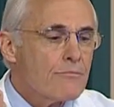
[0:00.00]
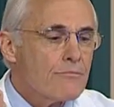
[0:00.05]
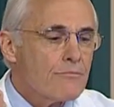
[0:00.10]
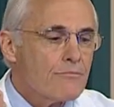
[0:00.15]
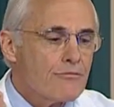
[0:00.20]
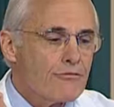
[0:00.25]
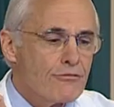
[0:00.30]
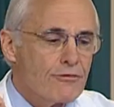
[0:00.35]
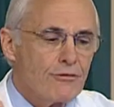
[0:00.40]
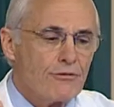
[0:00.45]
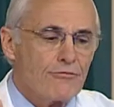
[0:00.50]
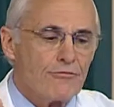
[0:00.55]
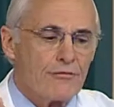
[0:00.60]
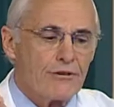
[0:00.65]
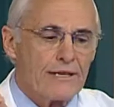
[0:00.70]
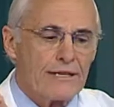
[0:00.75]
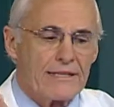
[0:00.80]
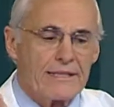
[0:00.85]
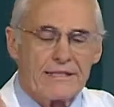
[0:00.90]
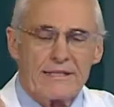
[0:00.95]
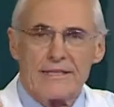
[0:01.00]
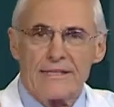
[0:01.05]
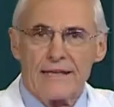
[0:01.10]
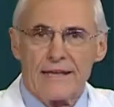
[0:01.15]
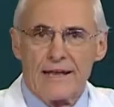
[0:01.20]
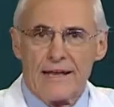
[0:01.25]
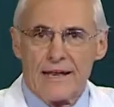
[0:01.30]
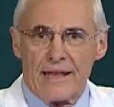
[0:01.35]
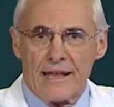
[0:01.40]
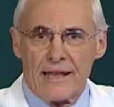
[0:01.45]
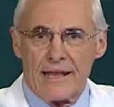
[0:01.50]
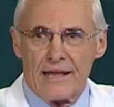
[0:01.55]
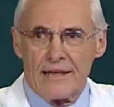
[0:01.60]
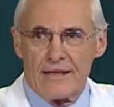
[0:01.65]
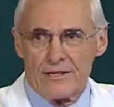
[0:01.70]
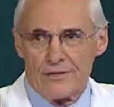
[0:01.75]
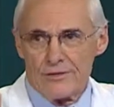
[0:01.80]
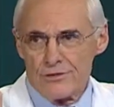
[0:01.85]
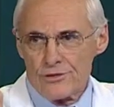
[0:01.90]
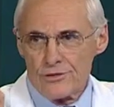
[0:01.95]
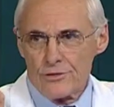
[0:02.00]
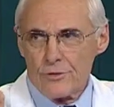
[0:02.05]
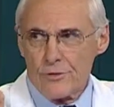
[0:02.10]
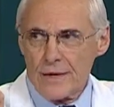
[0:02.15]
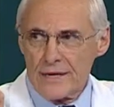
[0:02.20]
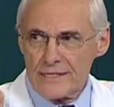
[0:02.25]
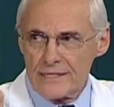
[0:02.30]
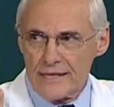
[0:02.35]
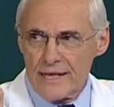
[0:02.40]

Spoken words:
proofread the DNA in two ways.